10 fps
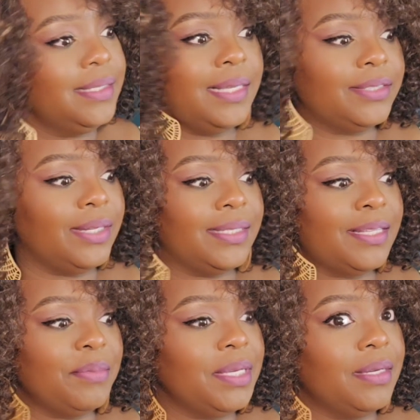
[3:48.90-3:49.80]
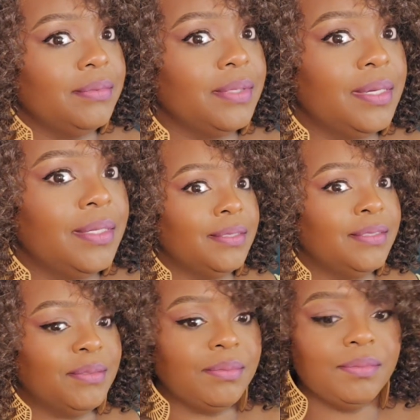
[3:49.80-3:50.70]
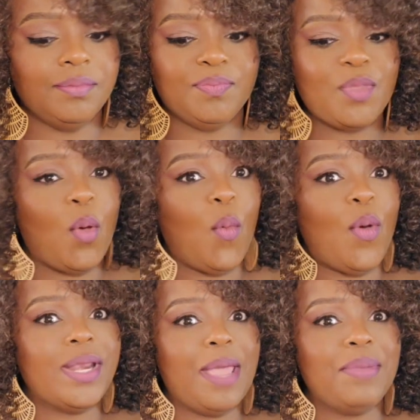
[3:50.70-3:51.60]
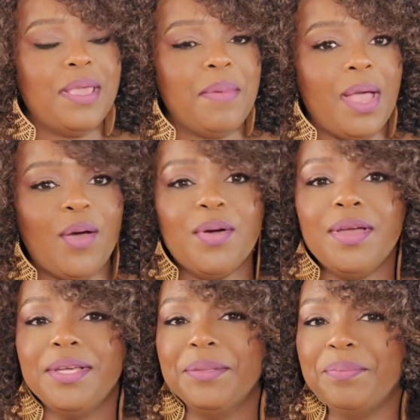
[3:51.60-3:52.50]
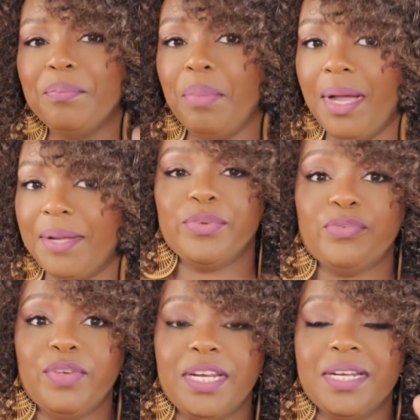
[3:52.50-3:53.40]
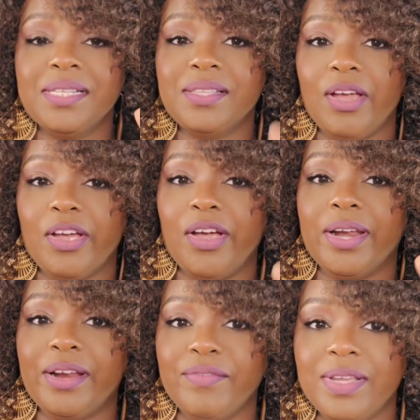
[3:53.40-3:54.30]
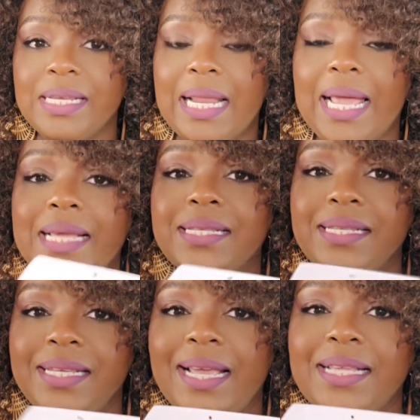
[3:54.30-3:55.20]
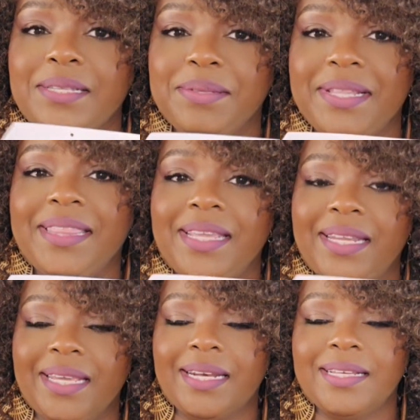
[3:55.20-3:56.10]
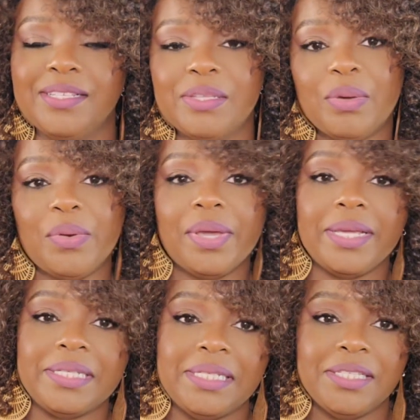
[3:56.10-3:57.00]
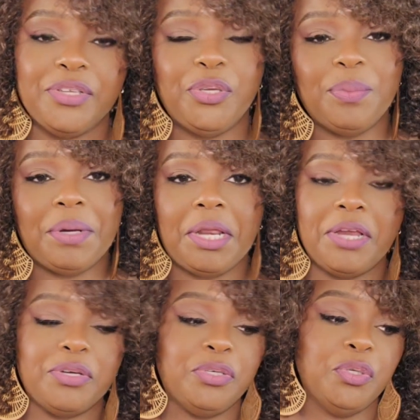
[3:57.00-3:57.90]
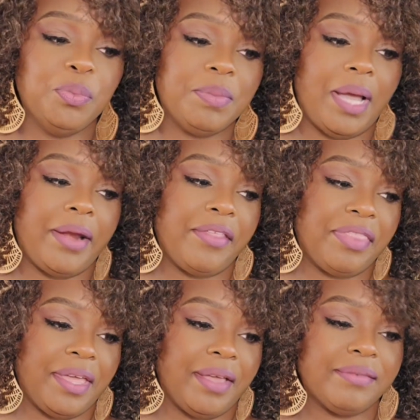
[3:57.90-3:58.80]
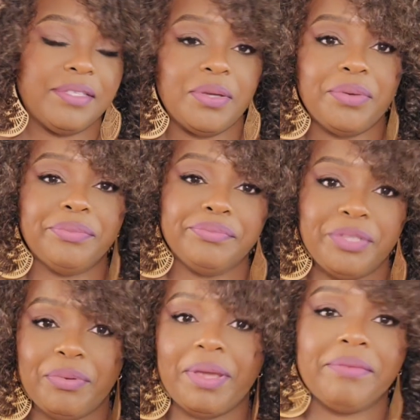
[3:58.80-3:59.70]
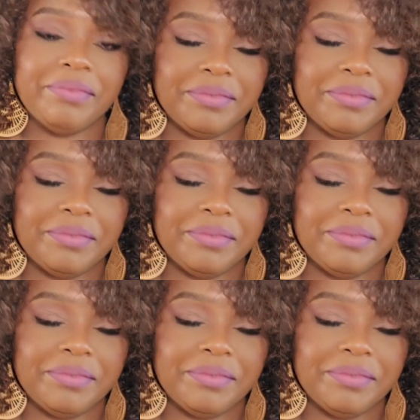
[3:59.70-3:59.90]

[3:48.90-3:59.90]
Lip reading: Y'all trying to set me up? What that be about? But I was reading the stock card, I realized she got some synthetic in her. So okay, she's a human hair dupe kind of thing. So okay,